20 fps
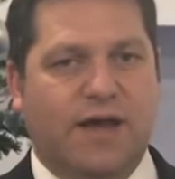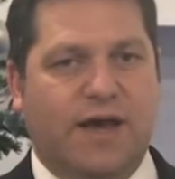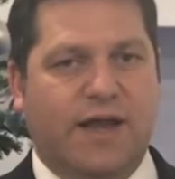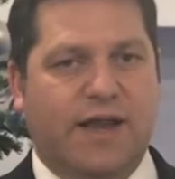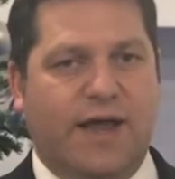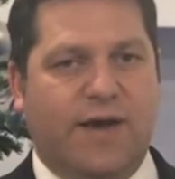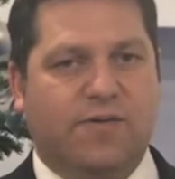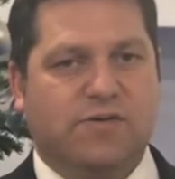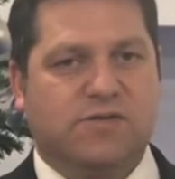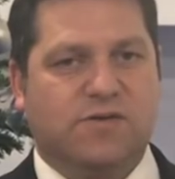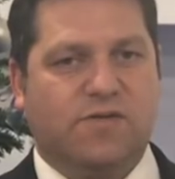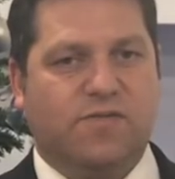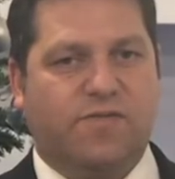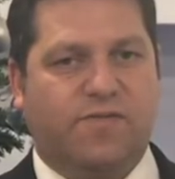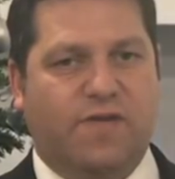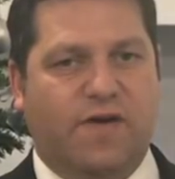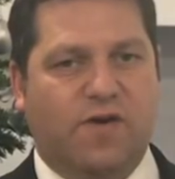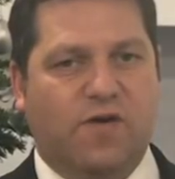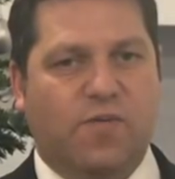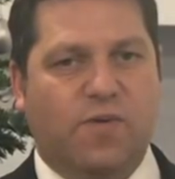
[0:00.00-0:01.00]
And that was a
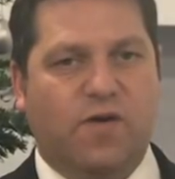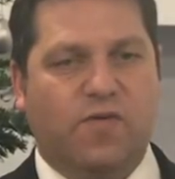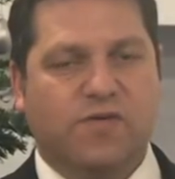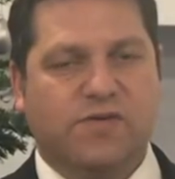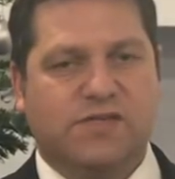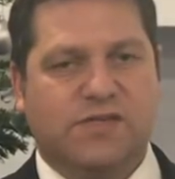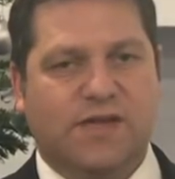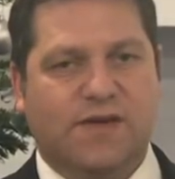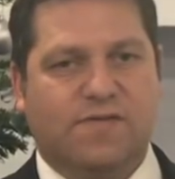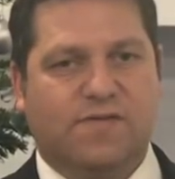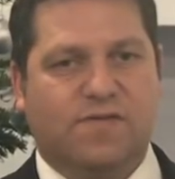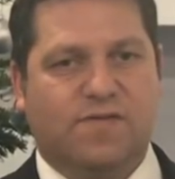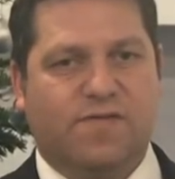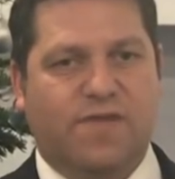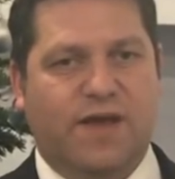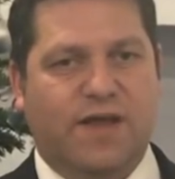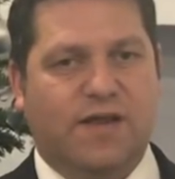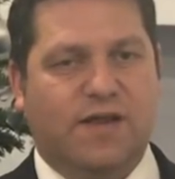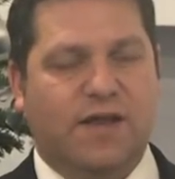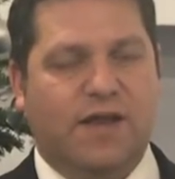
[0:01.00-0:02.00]
very well received
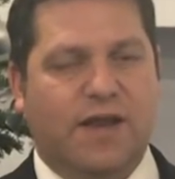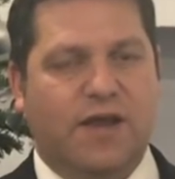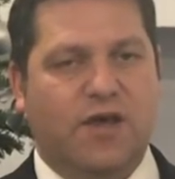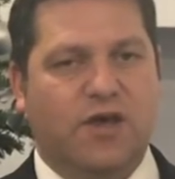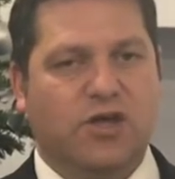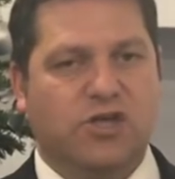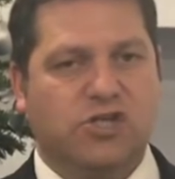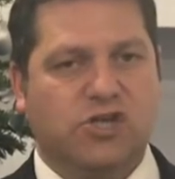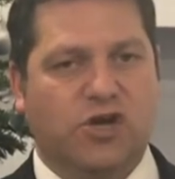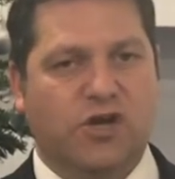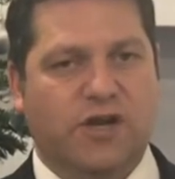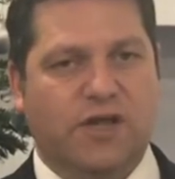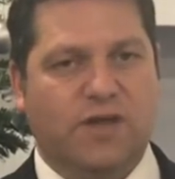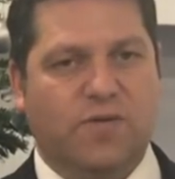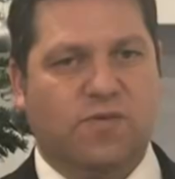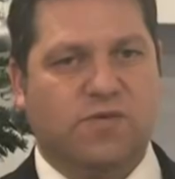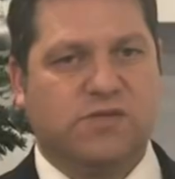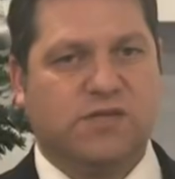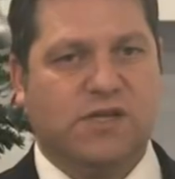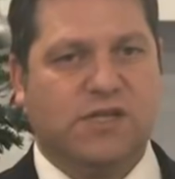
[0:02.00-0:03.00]
event, and her journey
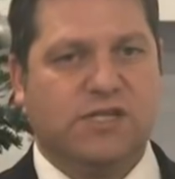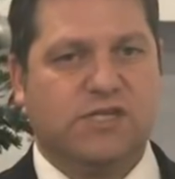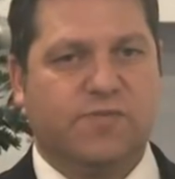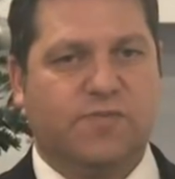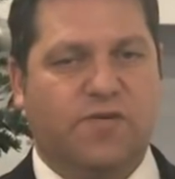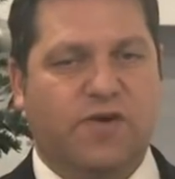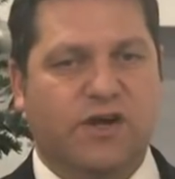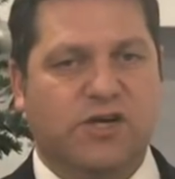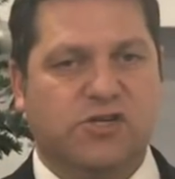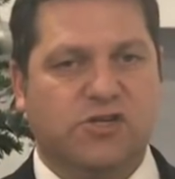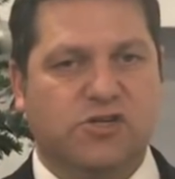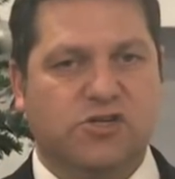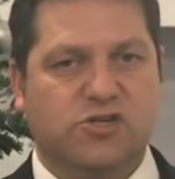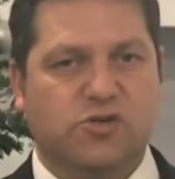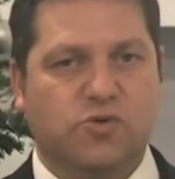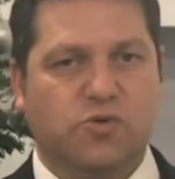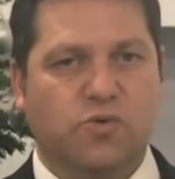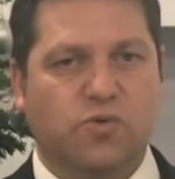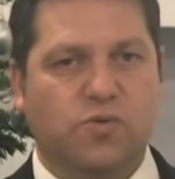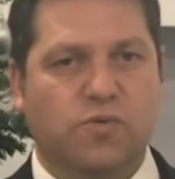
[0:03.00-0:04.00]
was an inspiration
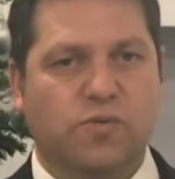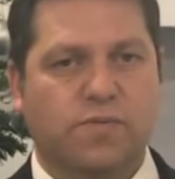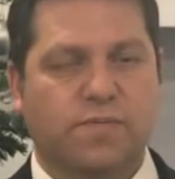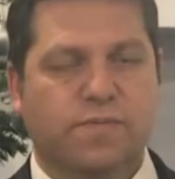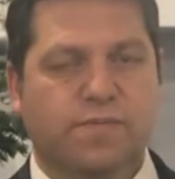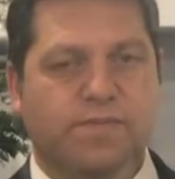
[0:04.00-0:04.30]
to all.